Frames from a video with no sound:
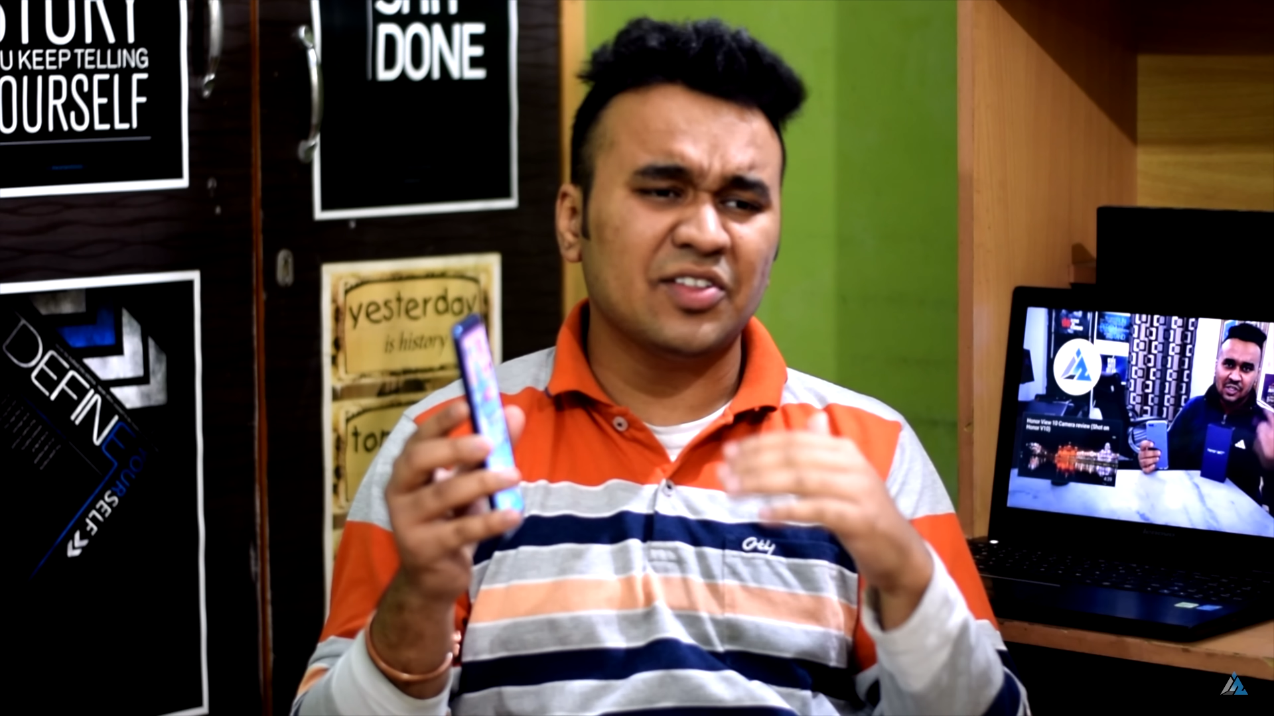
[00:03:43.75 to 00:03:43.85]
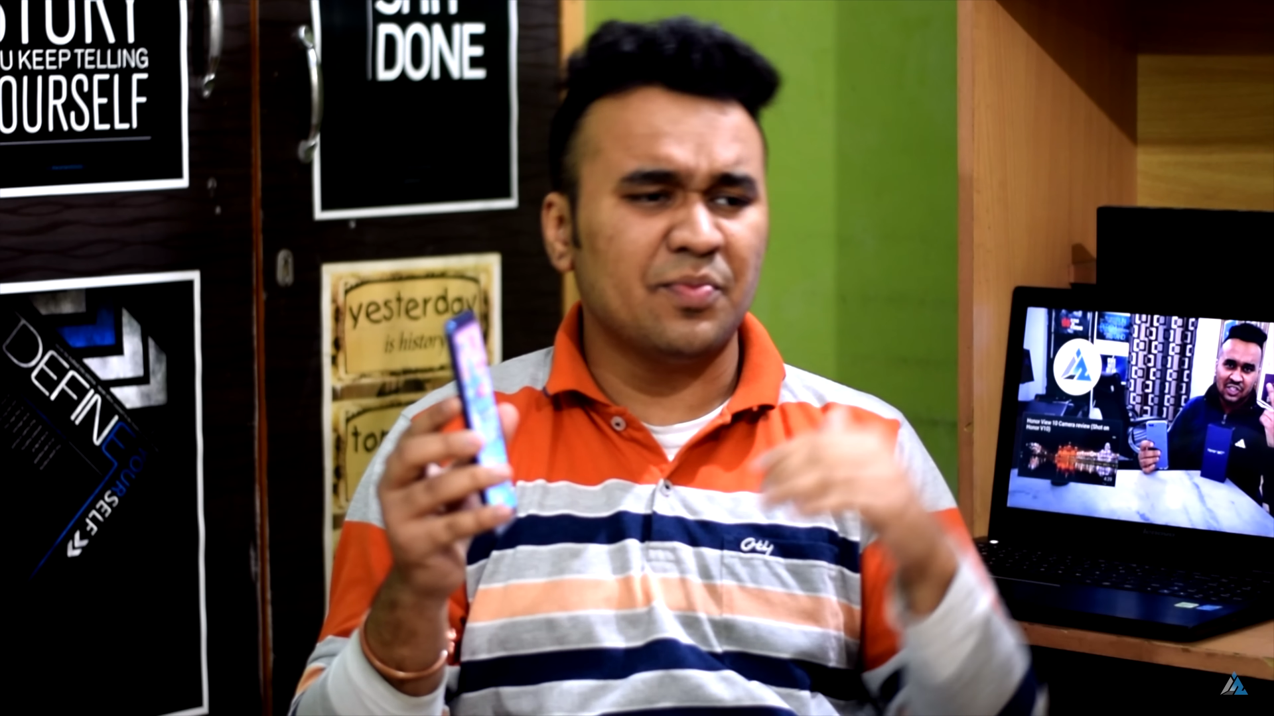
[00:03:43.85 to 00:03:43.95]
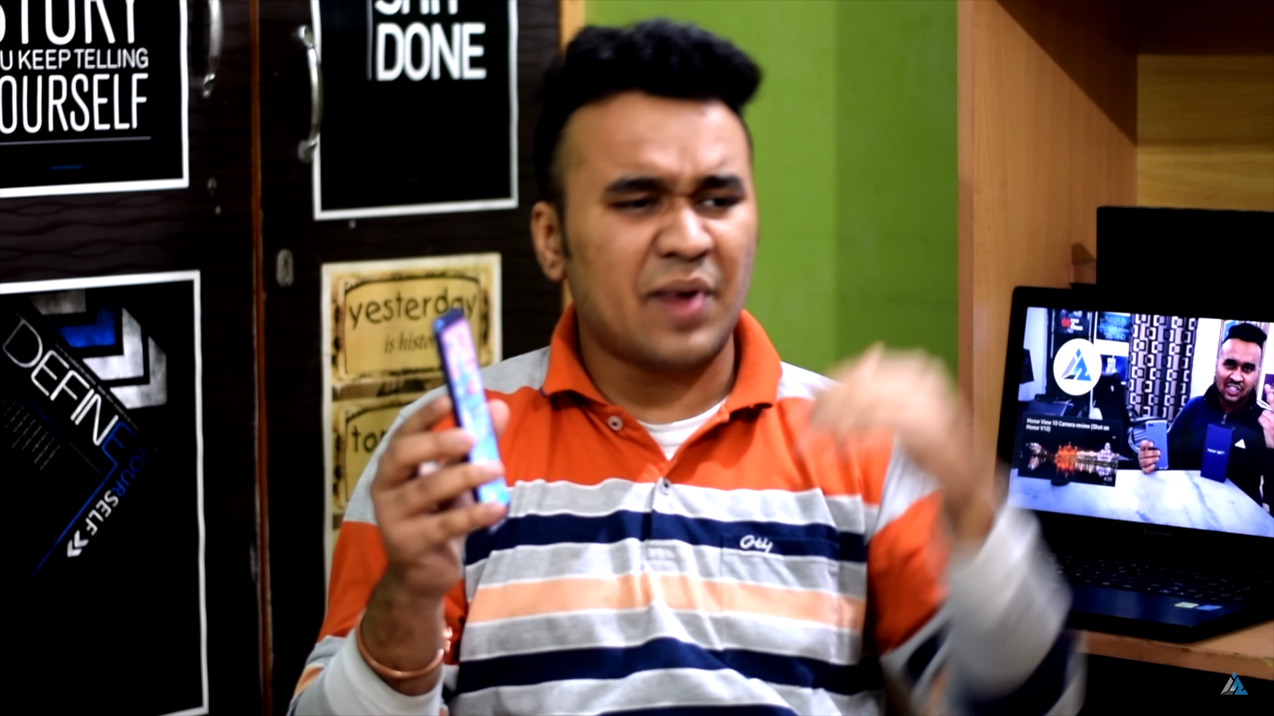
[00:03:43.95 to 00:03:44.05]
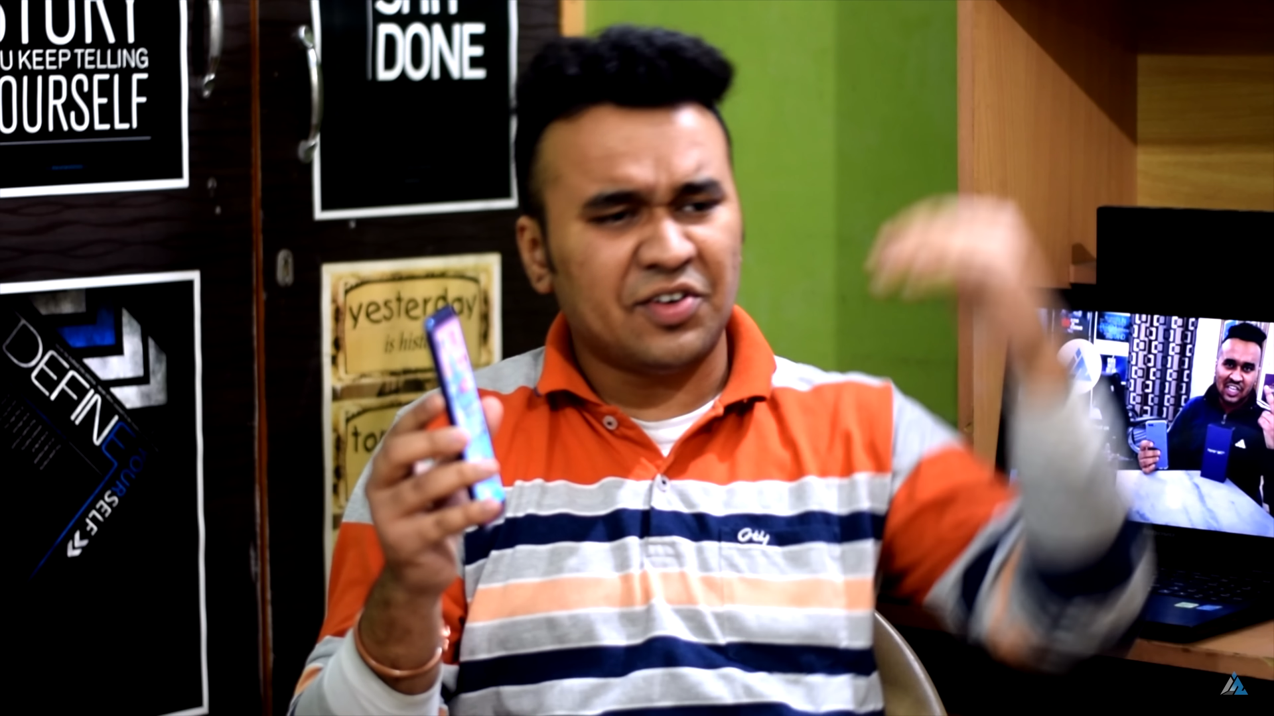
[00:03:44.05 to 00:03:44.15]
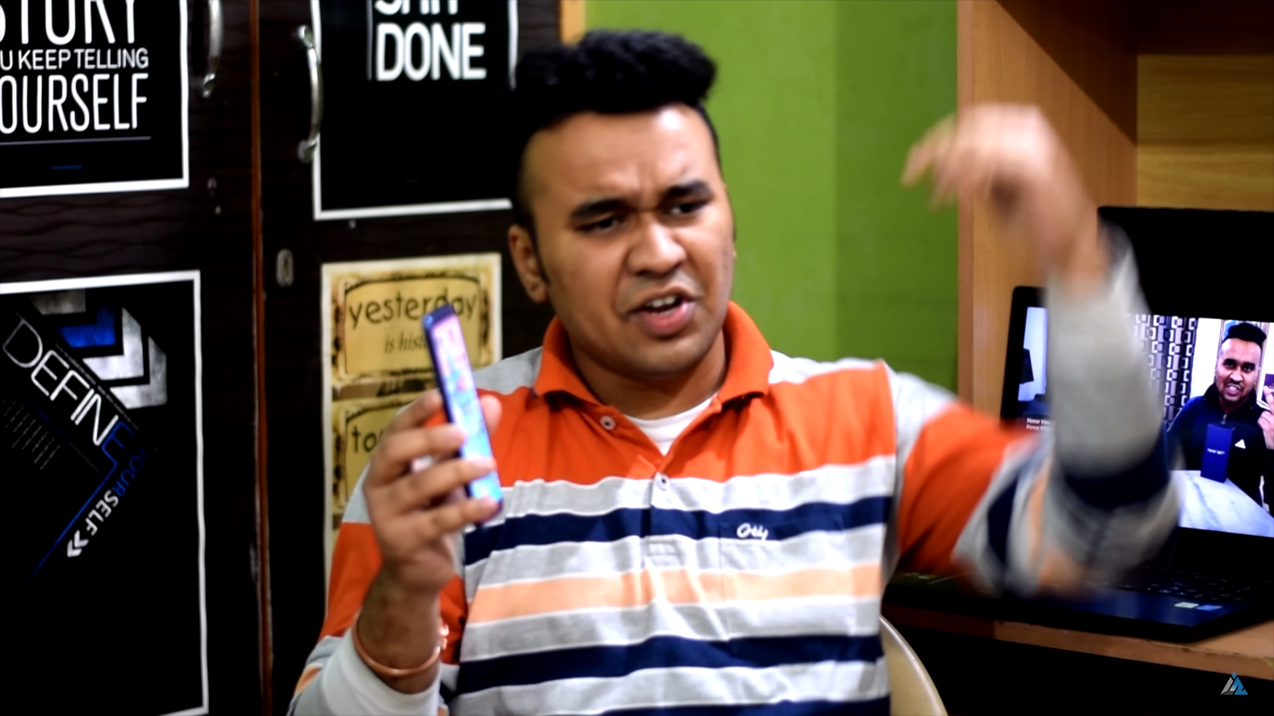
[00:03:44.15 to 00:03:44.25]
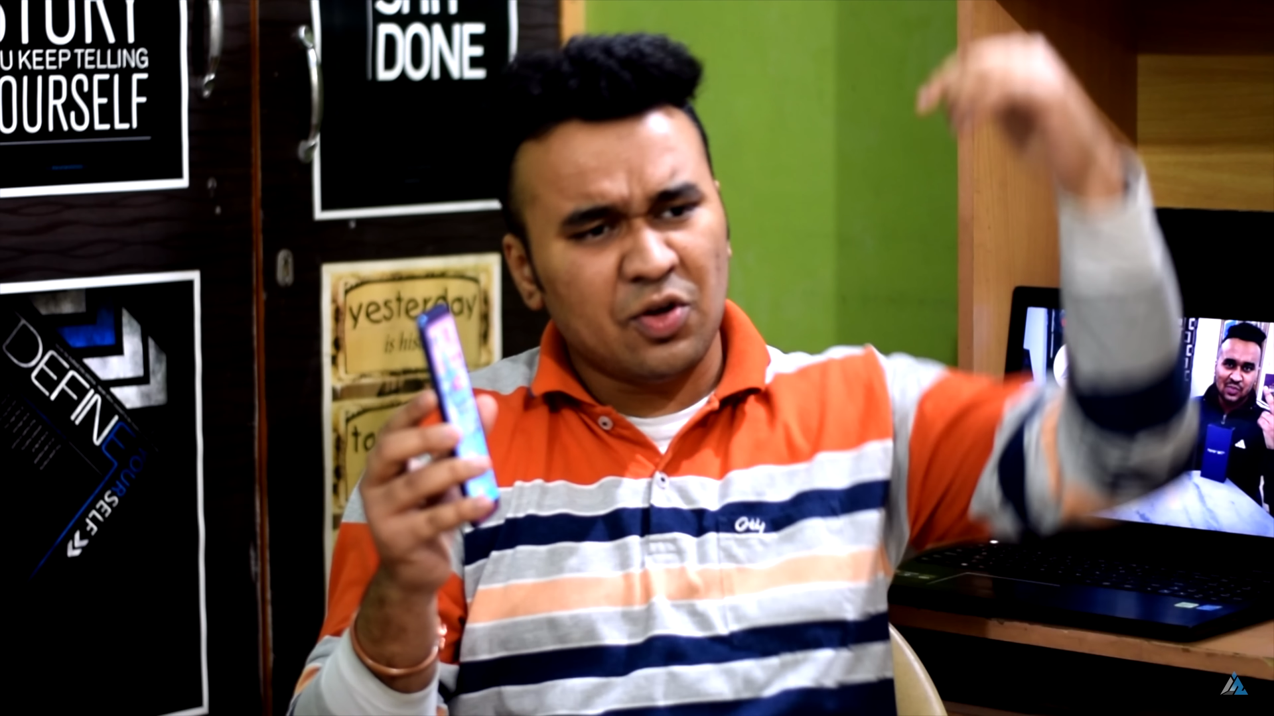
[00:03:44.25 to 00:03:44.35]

the battery